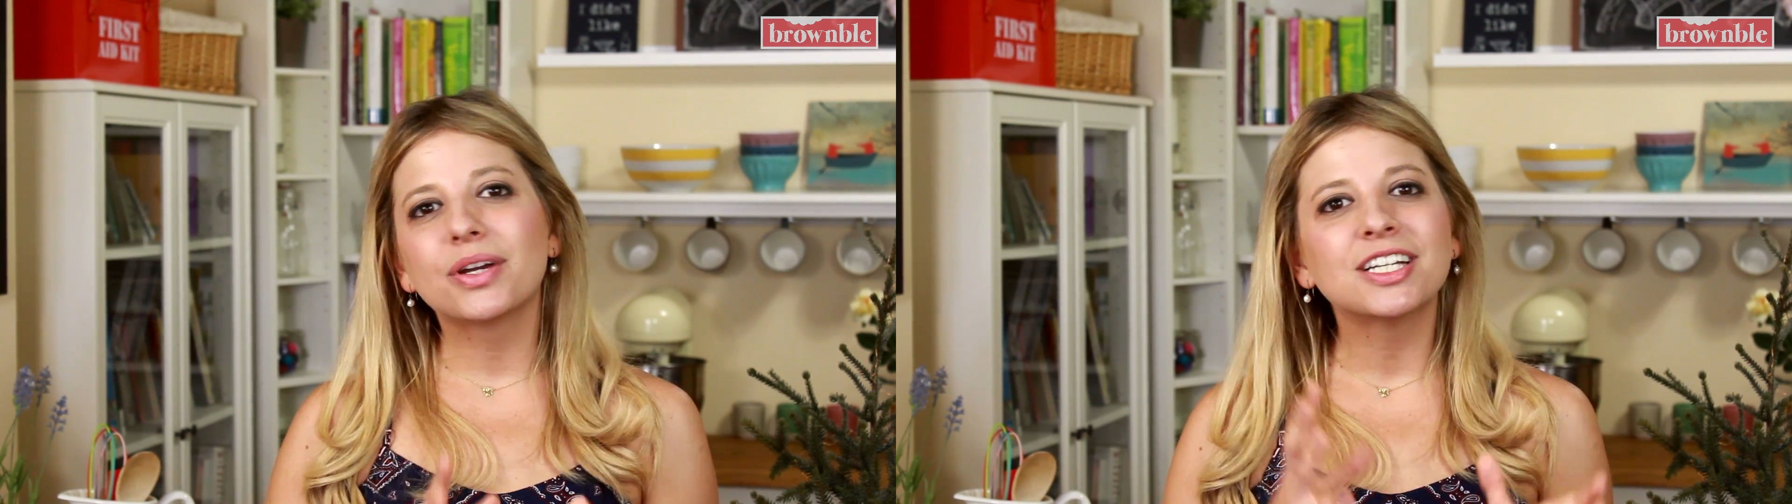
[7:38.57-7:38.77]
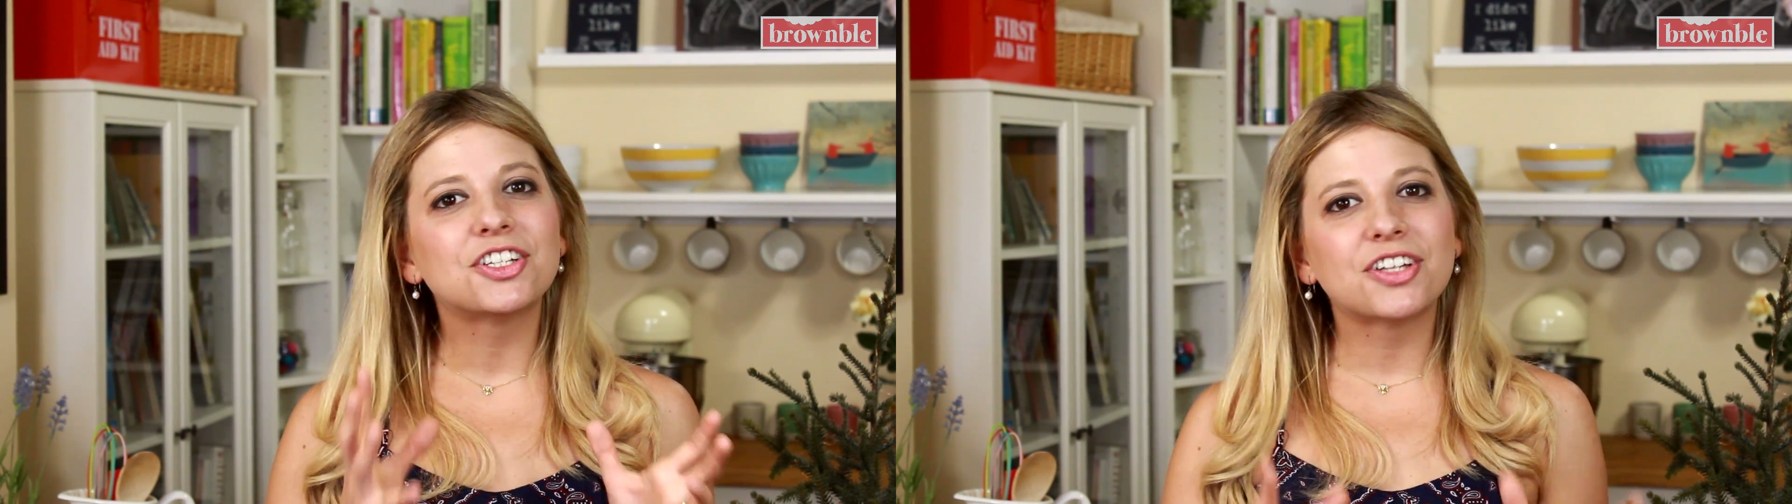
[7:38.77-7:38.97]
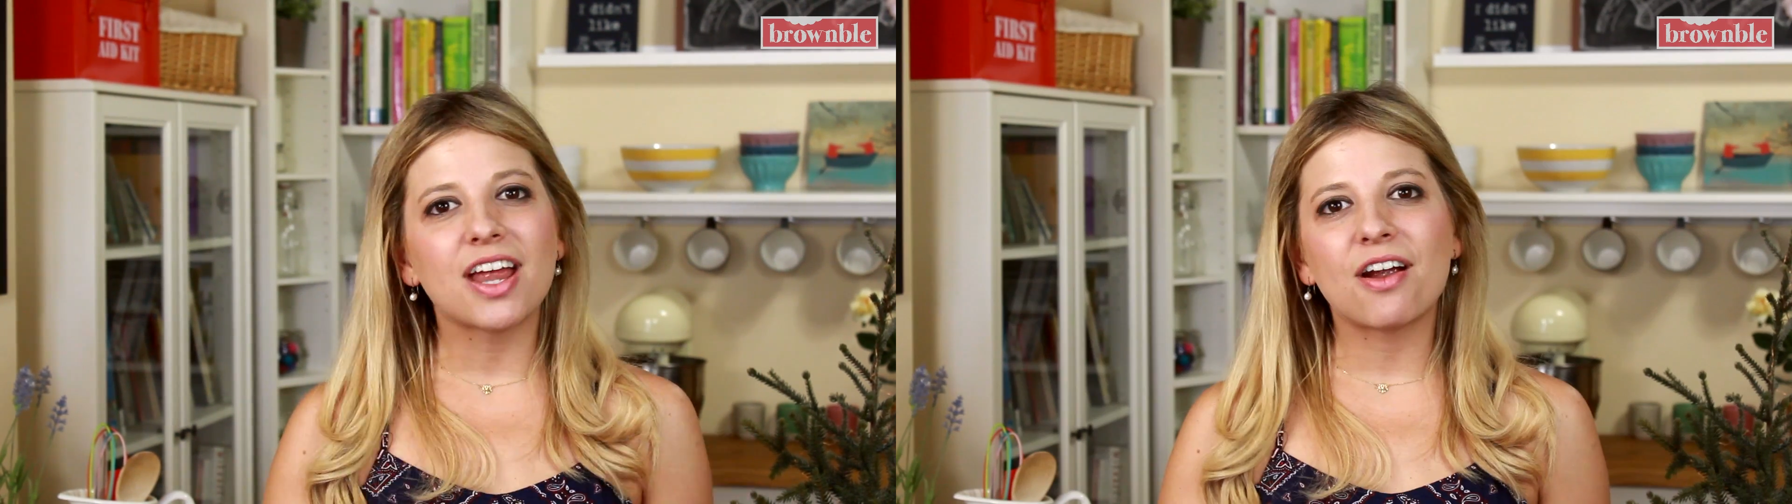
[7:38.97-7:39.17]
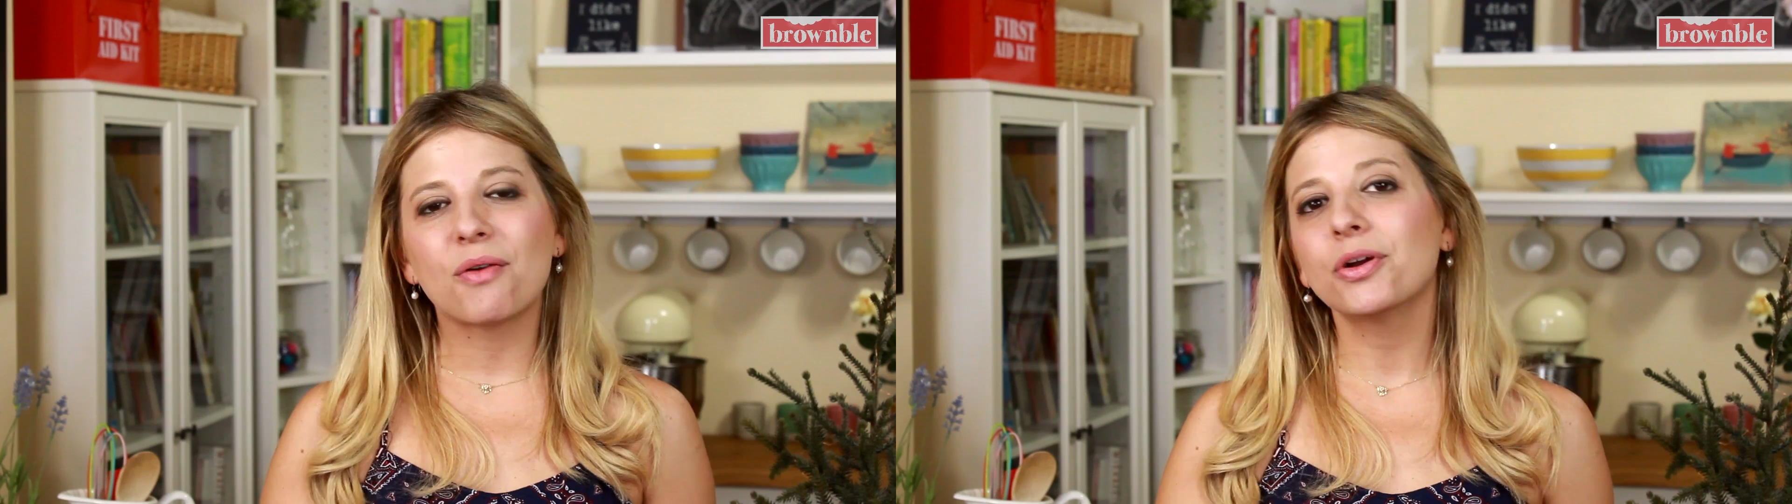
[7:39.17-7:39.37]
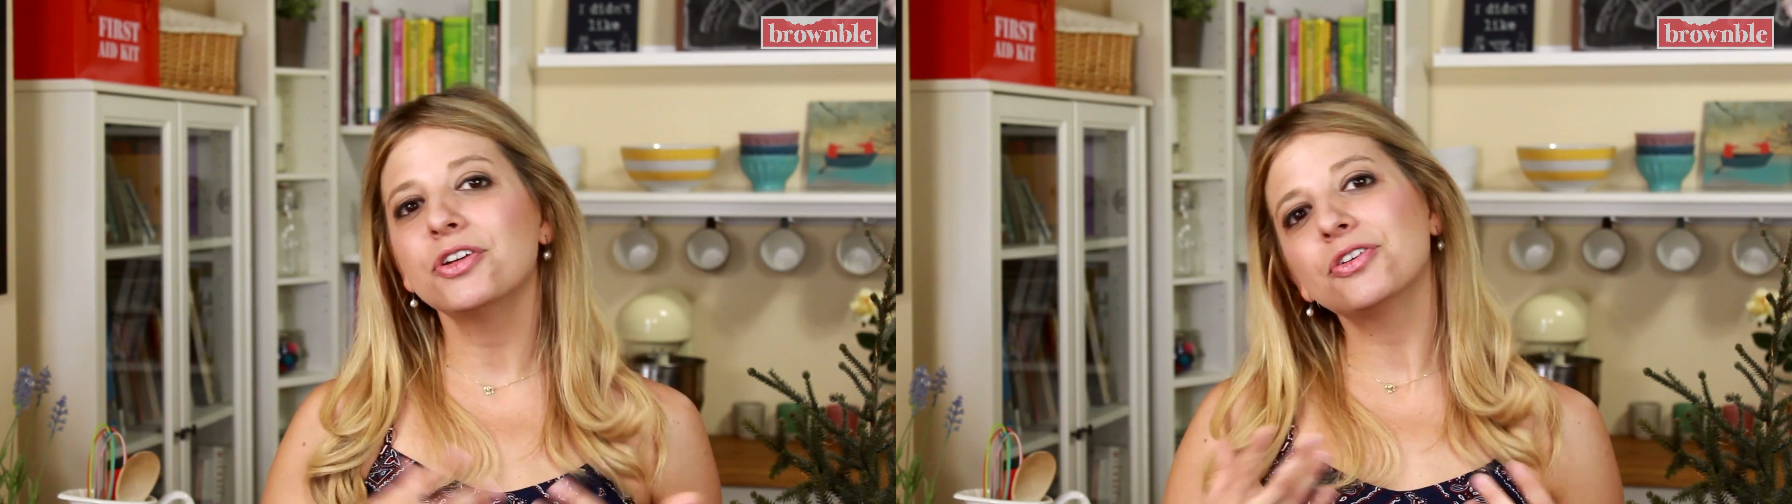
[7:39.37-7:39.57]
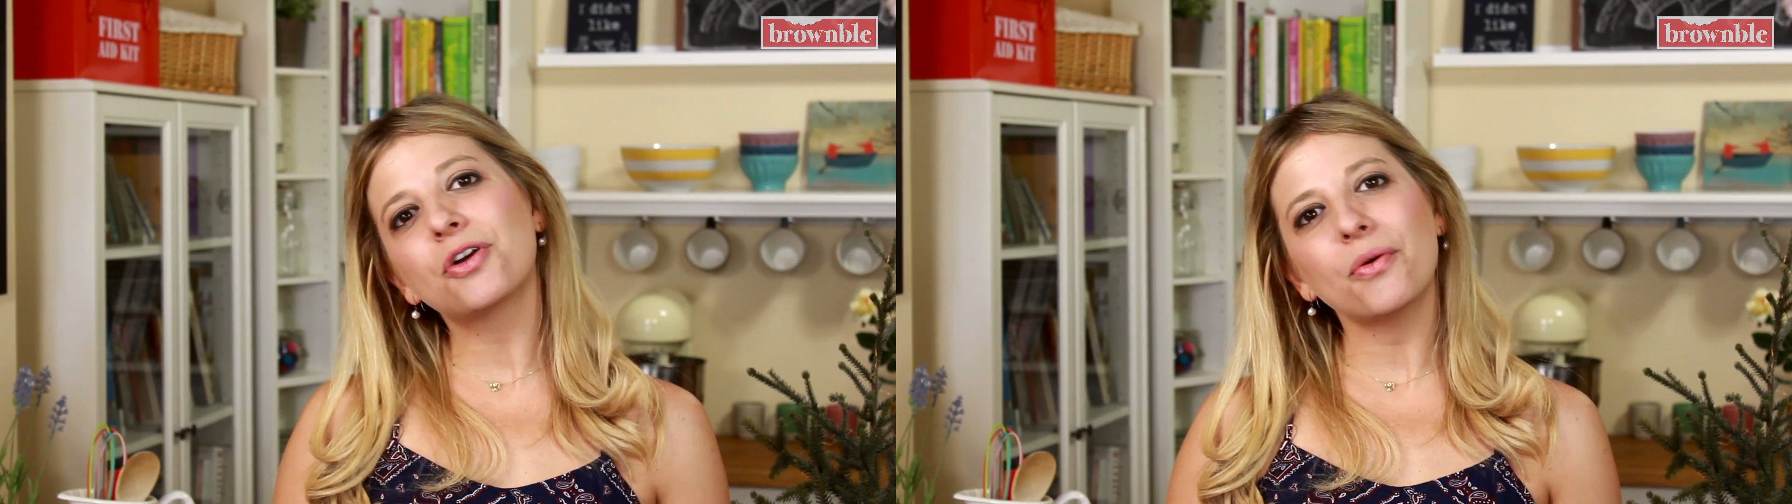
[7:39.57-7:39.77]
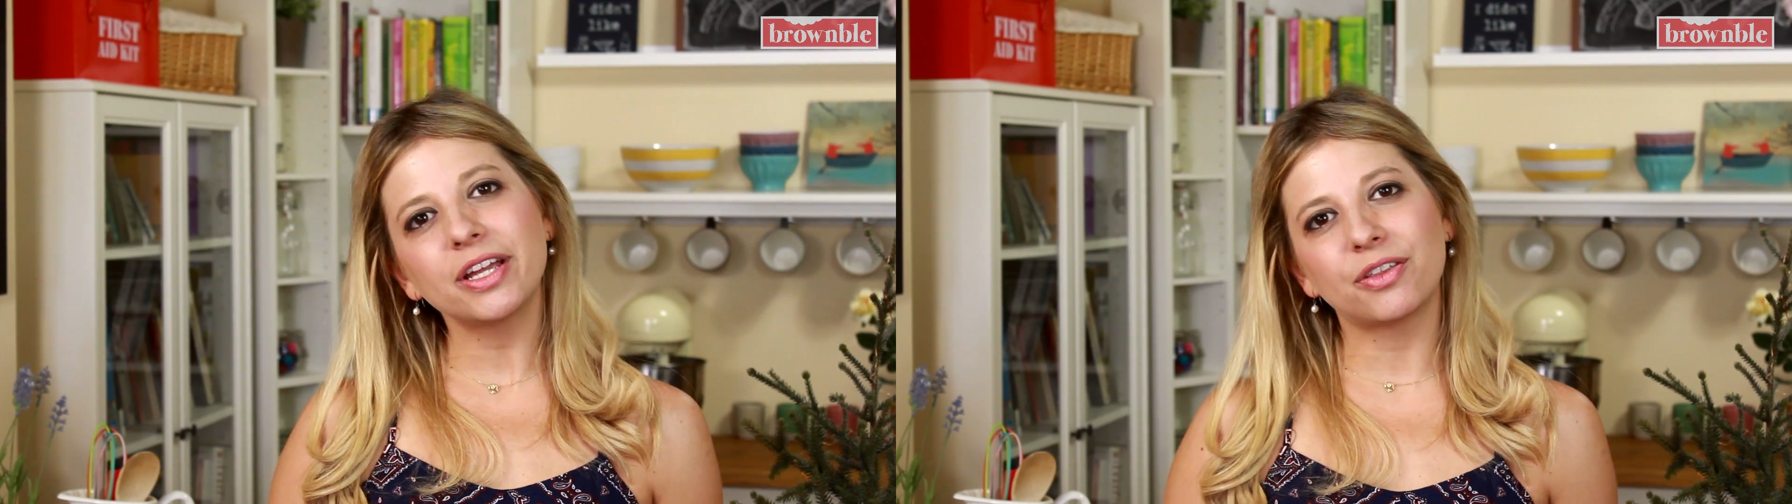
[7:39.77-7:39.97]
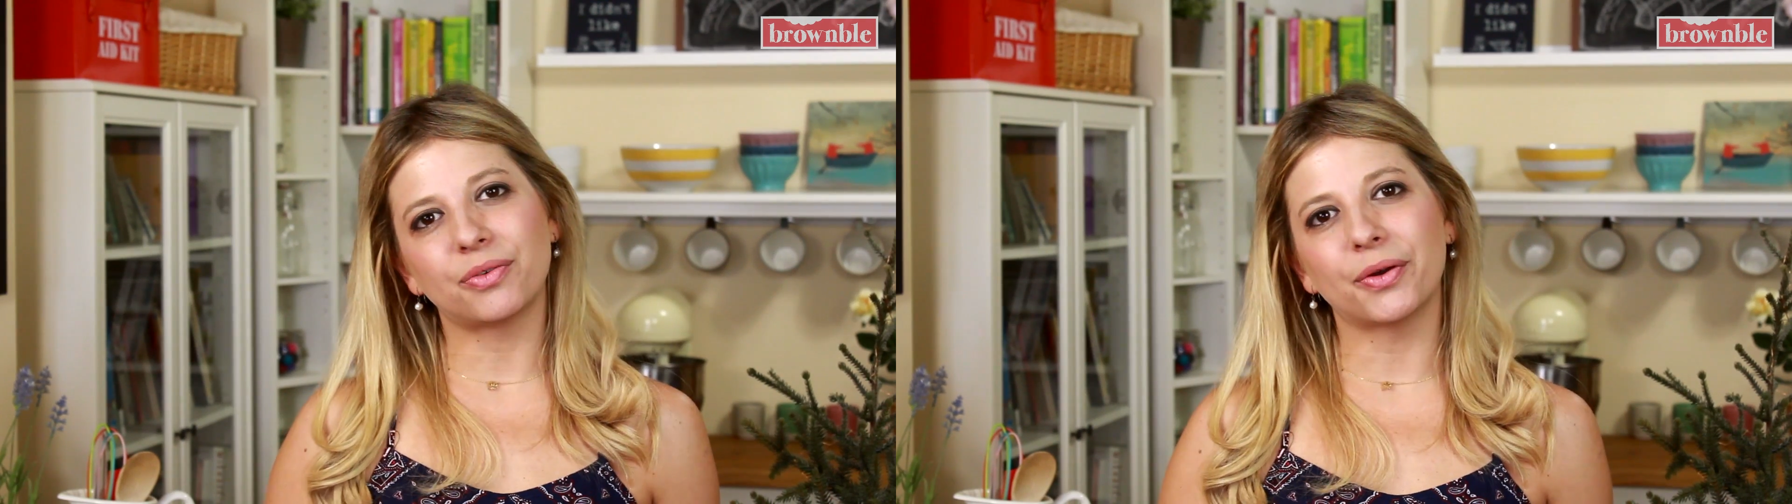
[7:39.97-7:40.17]
can share what you're
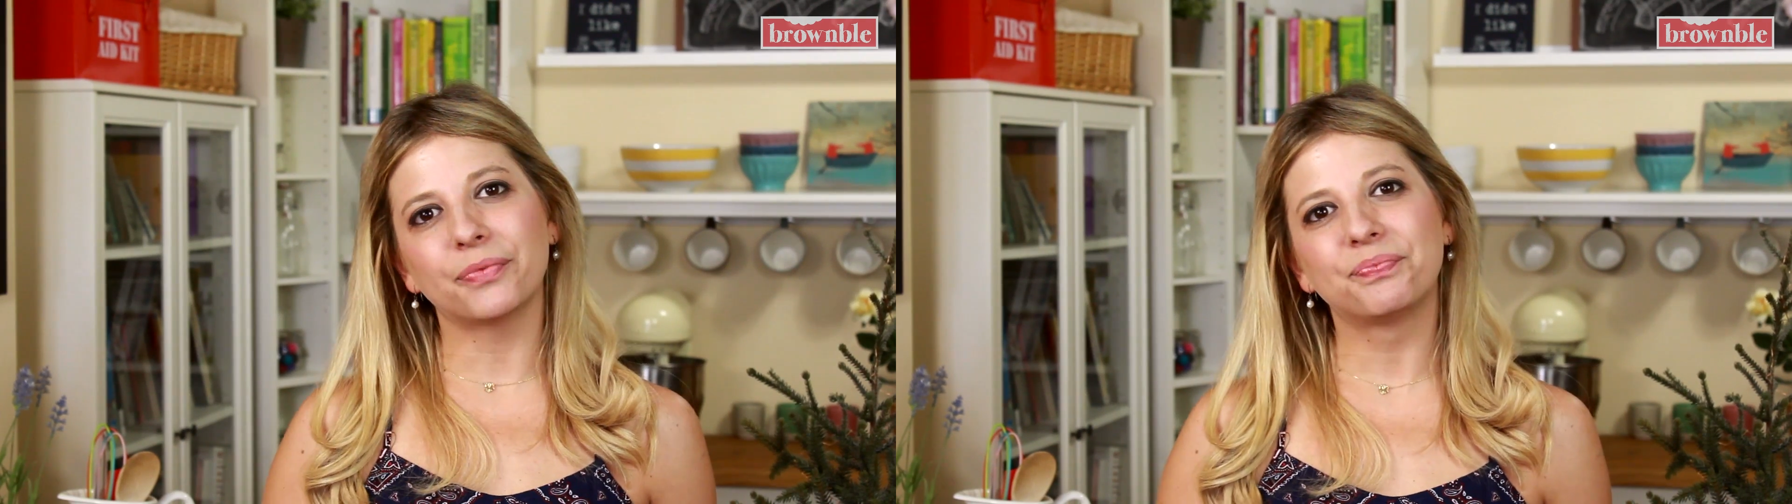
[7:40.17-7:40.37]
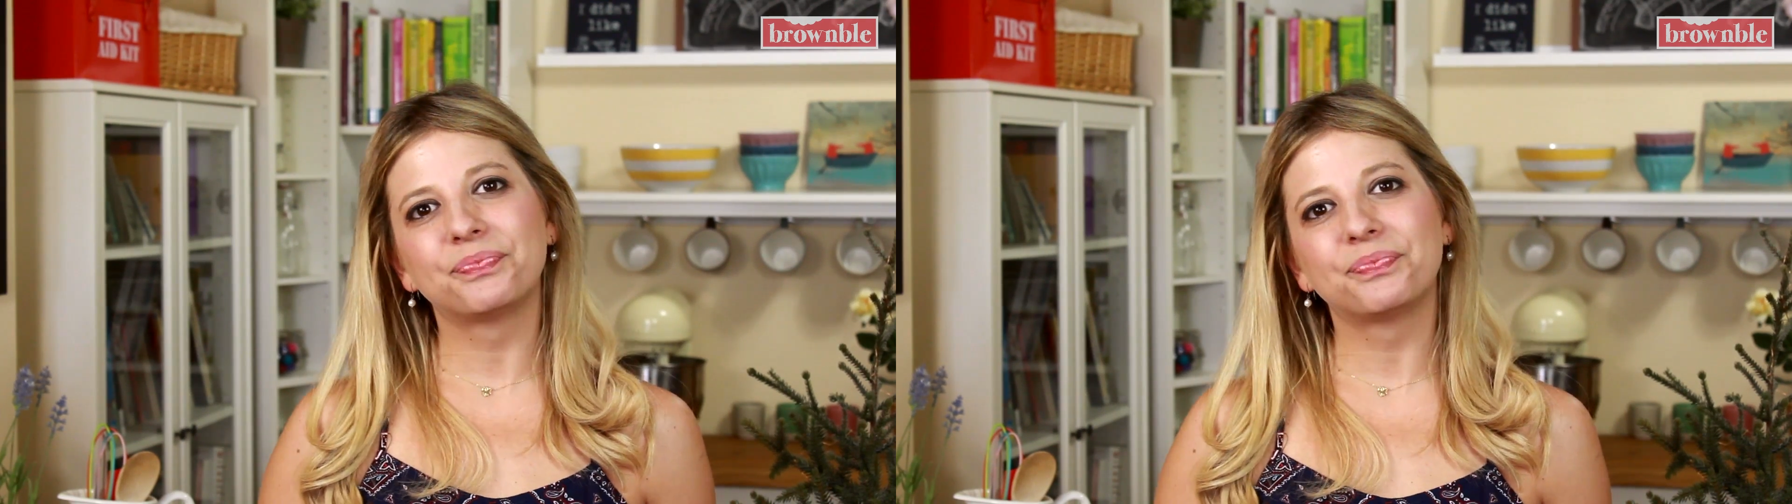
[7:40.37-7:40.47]
going through.